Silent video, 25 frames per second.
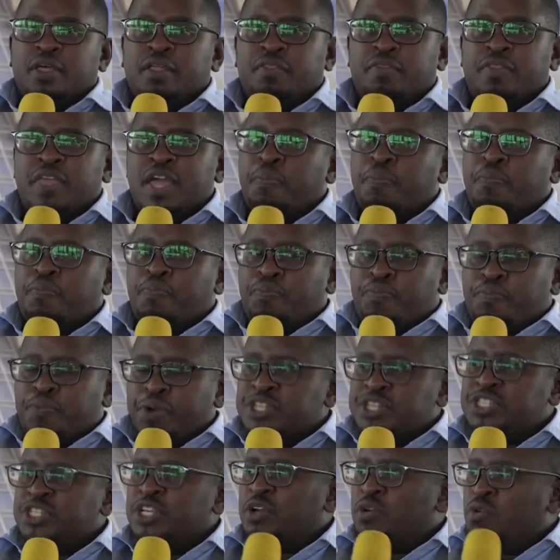There are
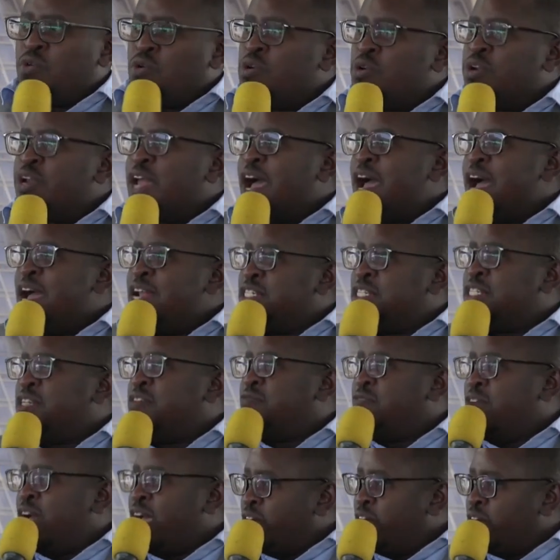pretty good
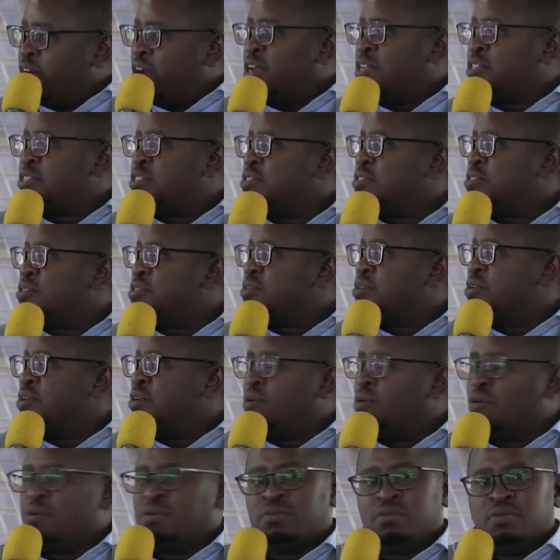antivirus, you
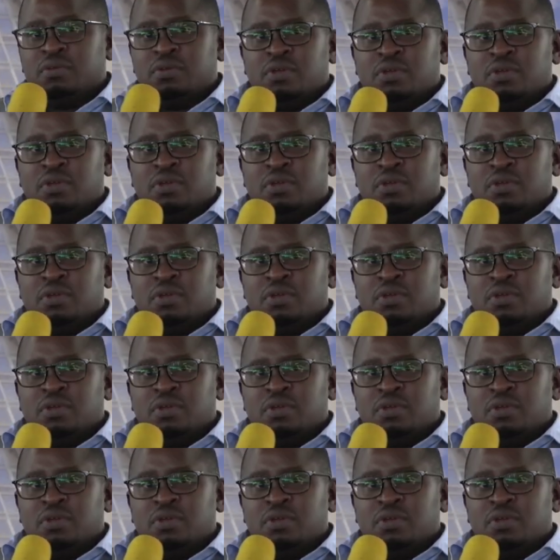know,